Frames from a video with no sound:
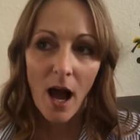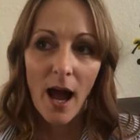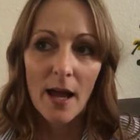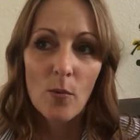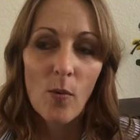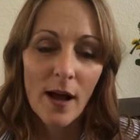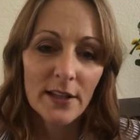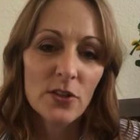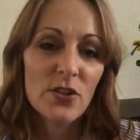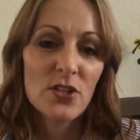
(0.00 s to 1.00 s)
I
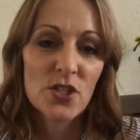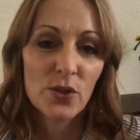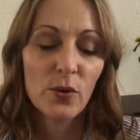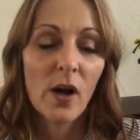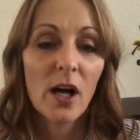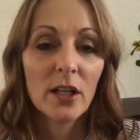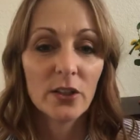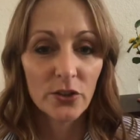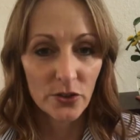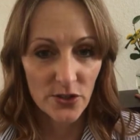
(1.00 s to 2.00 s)
want you to do a
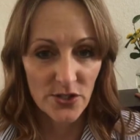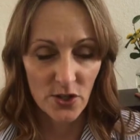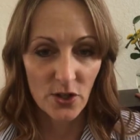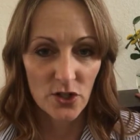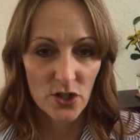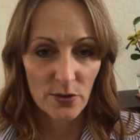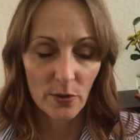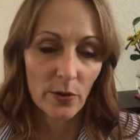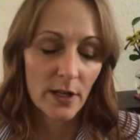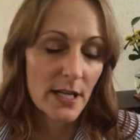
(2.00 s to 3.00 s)
Google search
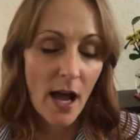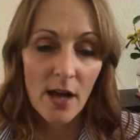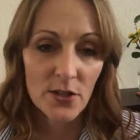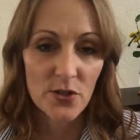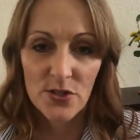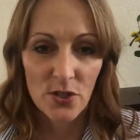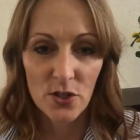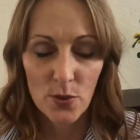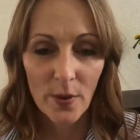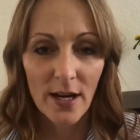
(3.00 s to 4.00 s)
or a Yahoo
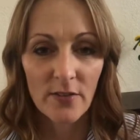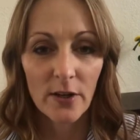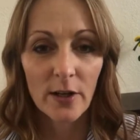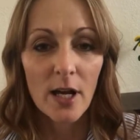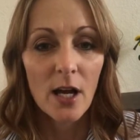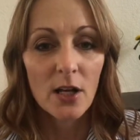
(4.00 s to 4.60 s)
search, whatever.